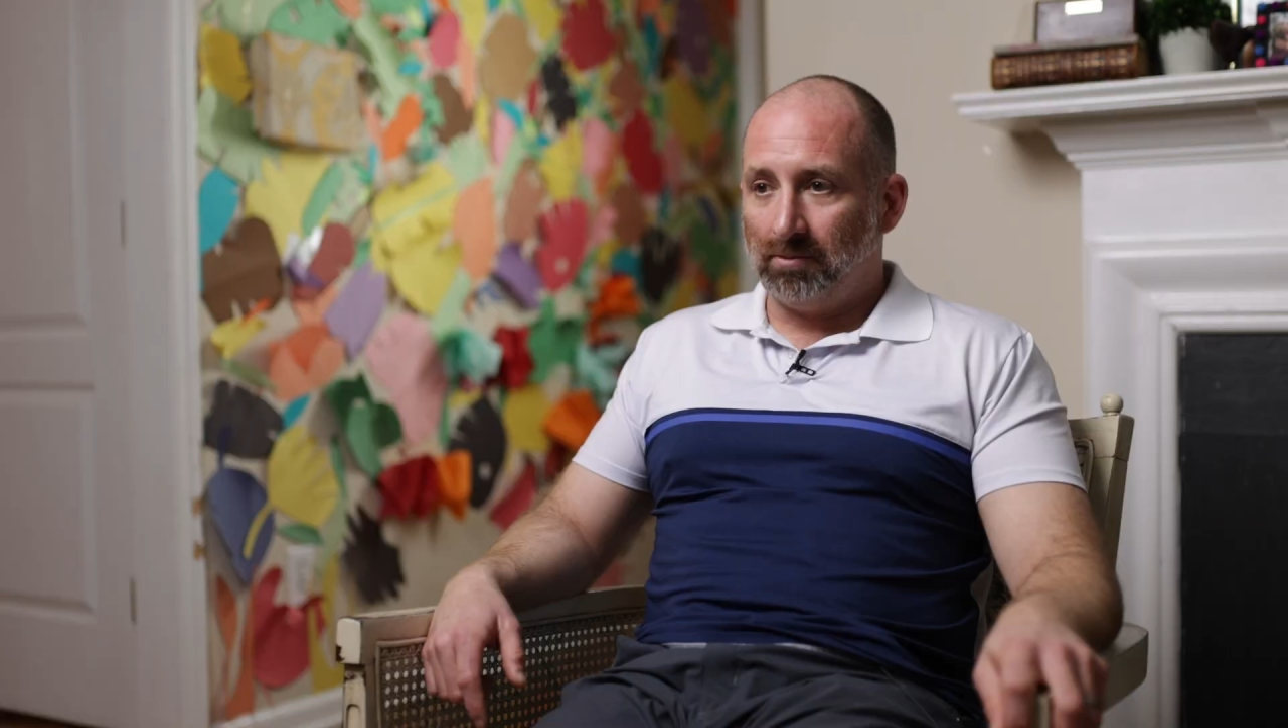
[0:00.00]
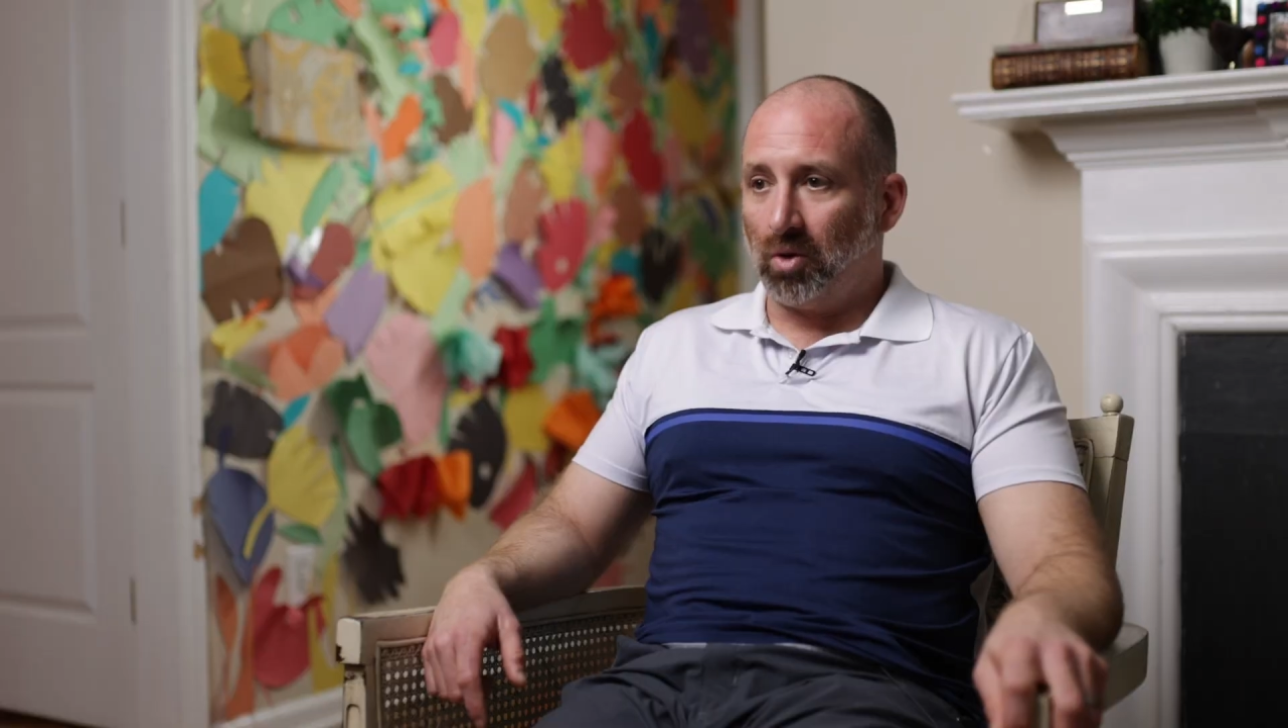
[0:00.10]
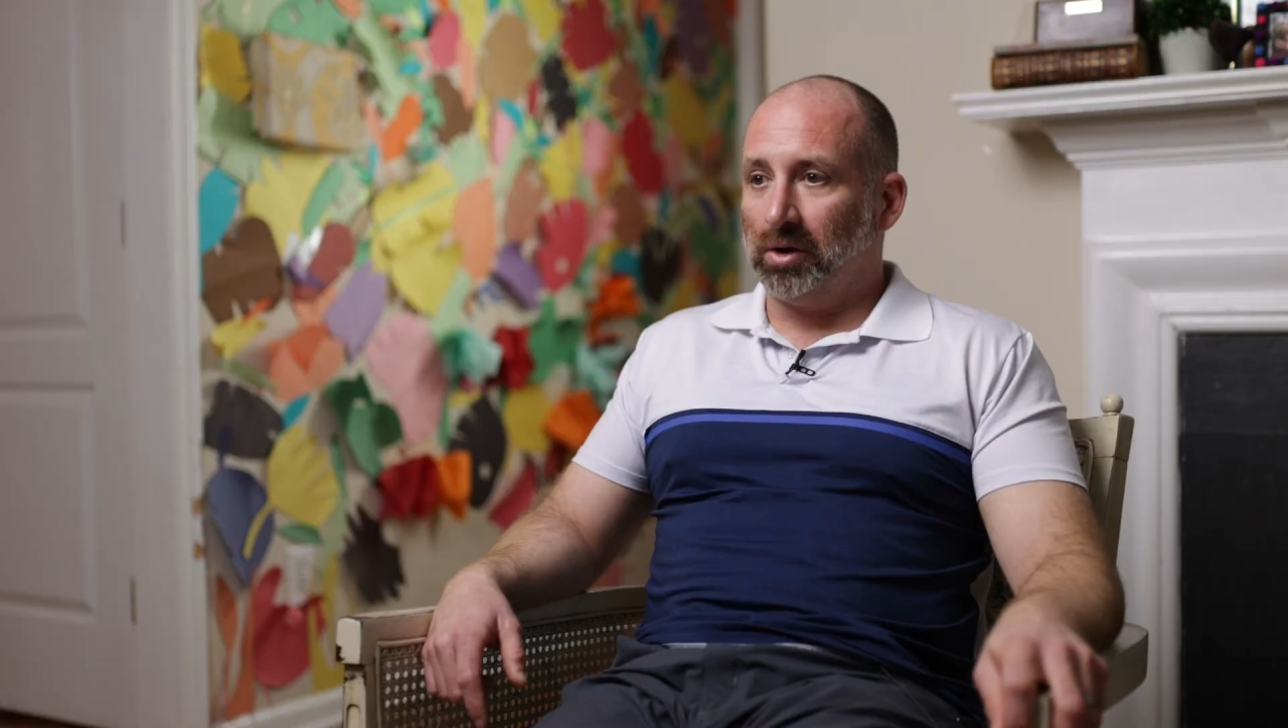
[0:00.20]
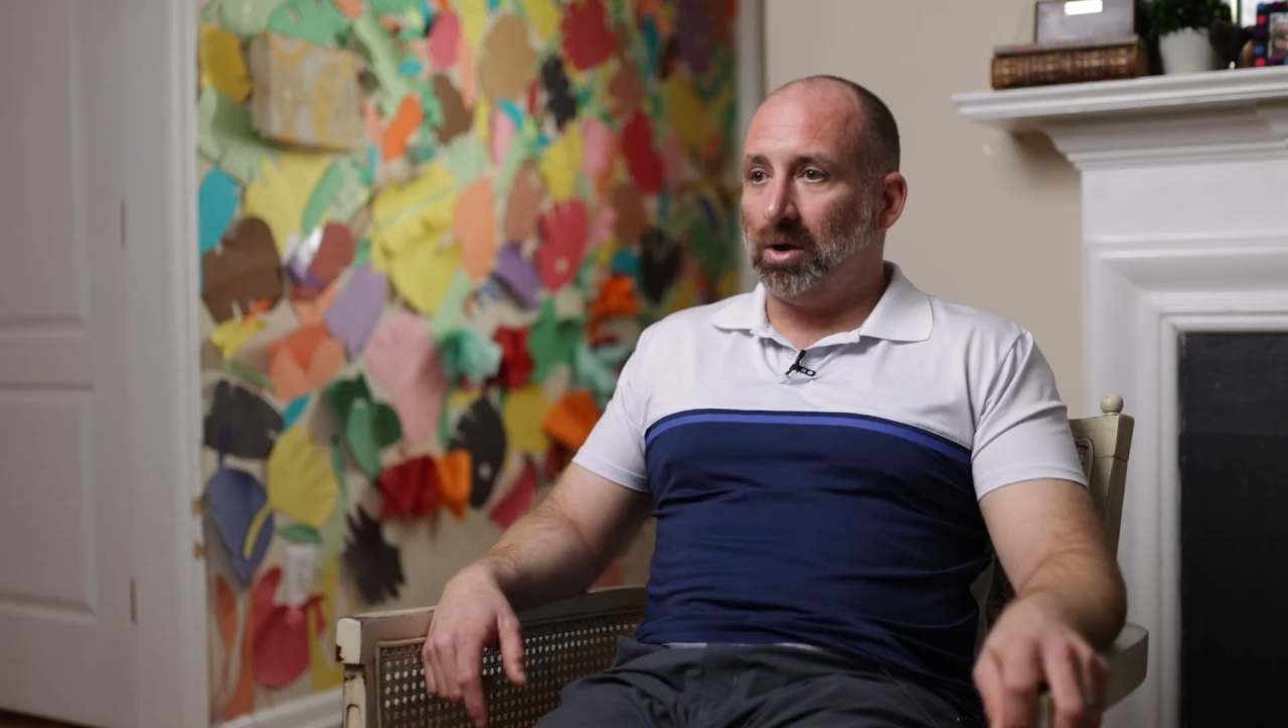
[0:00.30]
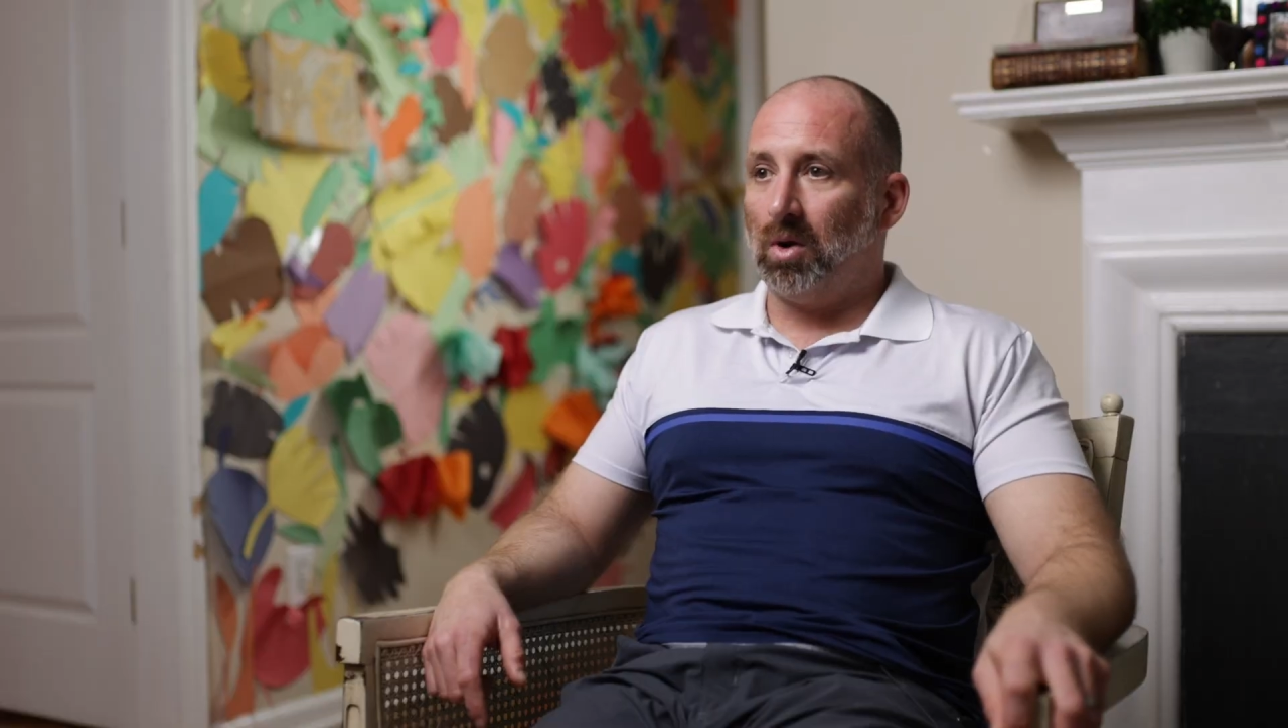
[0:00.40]

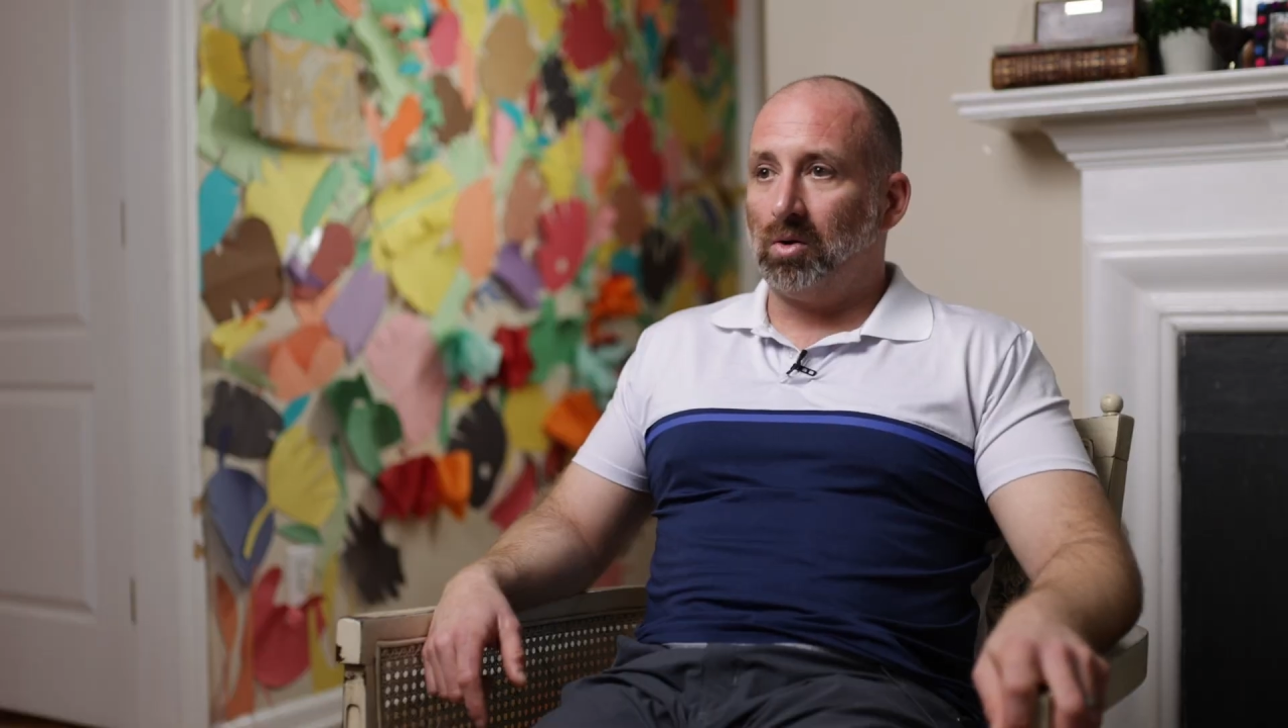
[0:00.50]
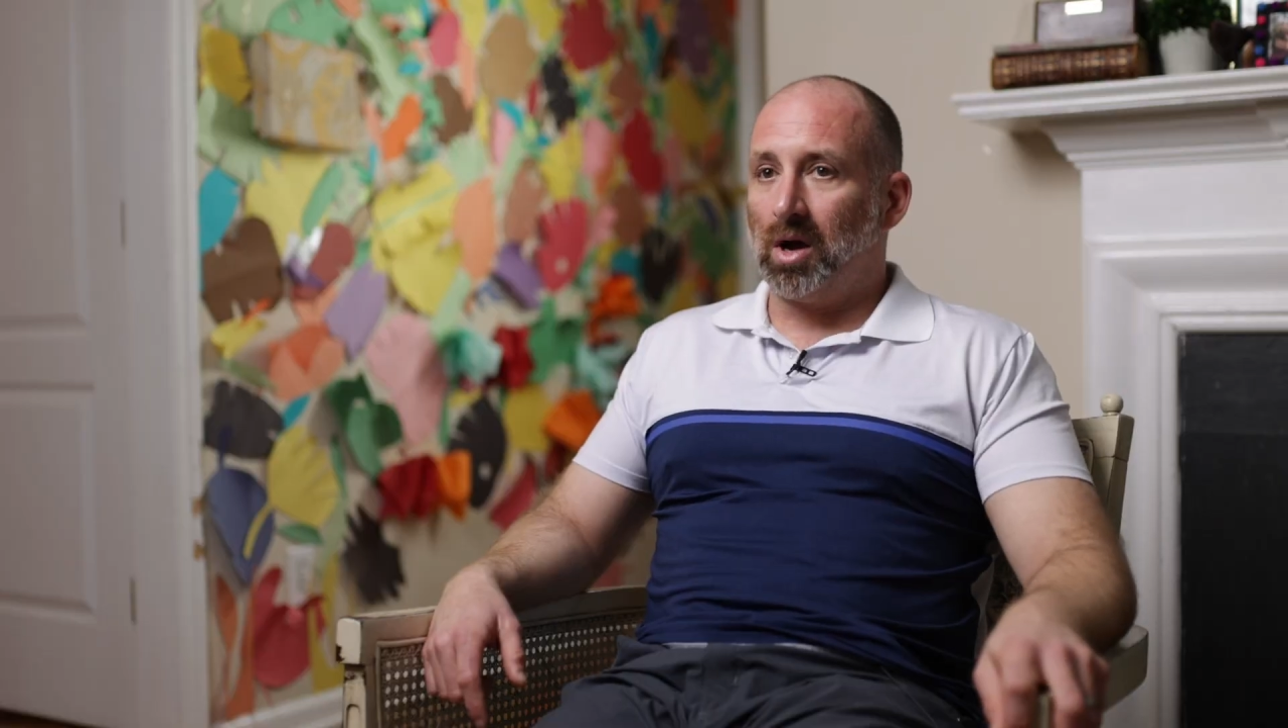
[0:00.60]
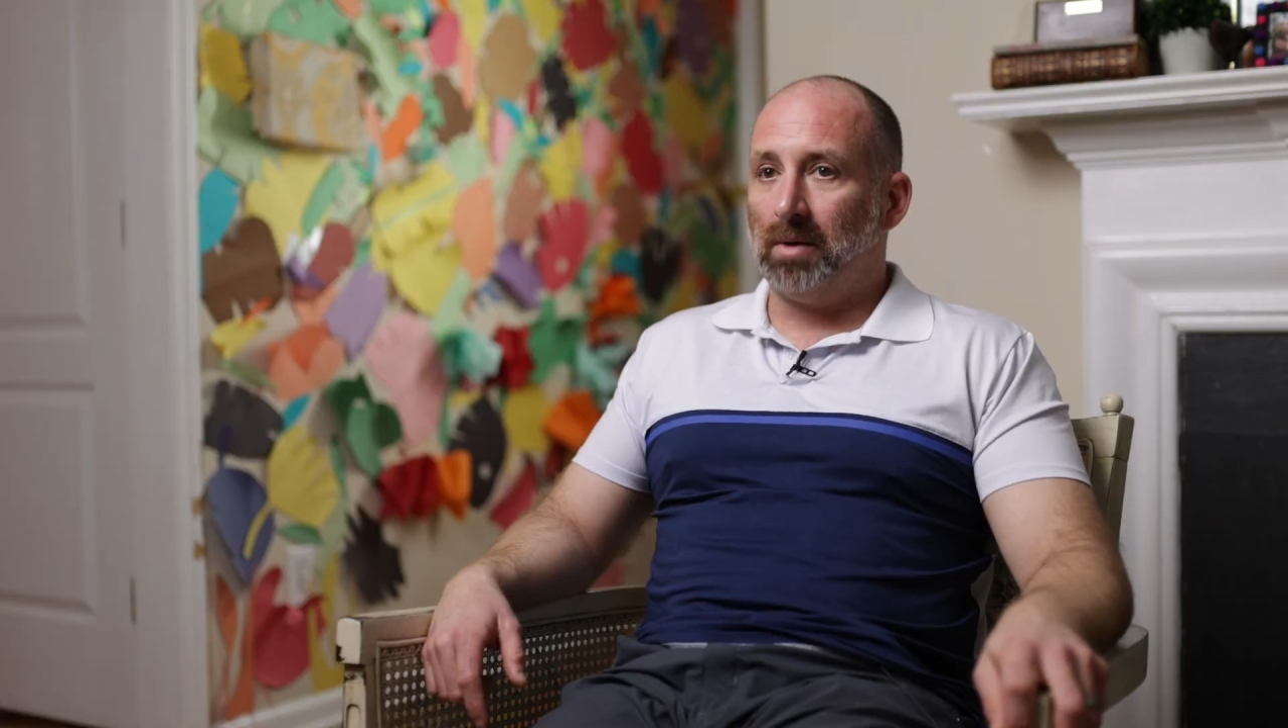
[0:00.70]
morning, I woke